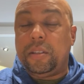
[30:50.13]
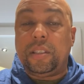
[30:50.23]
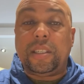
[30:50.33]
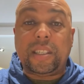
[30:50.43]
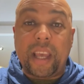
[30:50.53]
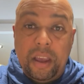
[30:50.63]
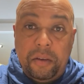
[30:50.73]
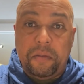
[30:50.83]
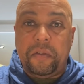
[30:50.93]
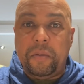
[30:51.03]

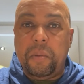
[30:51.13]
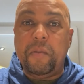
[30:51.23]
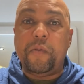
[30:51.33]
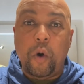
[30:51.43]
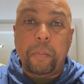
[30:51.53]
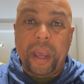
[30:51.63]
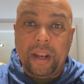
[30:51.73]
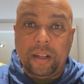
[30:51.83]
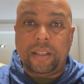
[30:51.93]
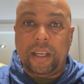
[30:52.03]
save before
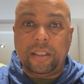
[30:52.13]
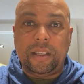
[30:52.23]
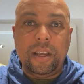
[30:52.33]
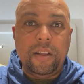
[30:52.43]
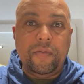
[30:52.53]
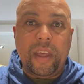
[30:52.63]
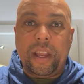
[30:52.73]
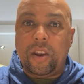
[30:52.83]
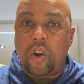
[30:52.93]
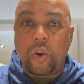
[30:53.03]
penalties
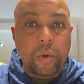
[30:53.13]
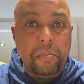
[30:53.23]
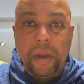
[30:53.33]
that Ronwen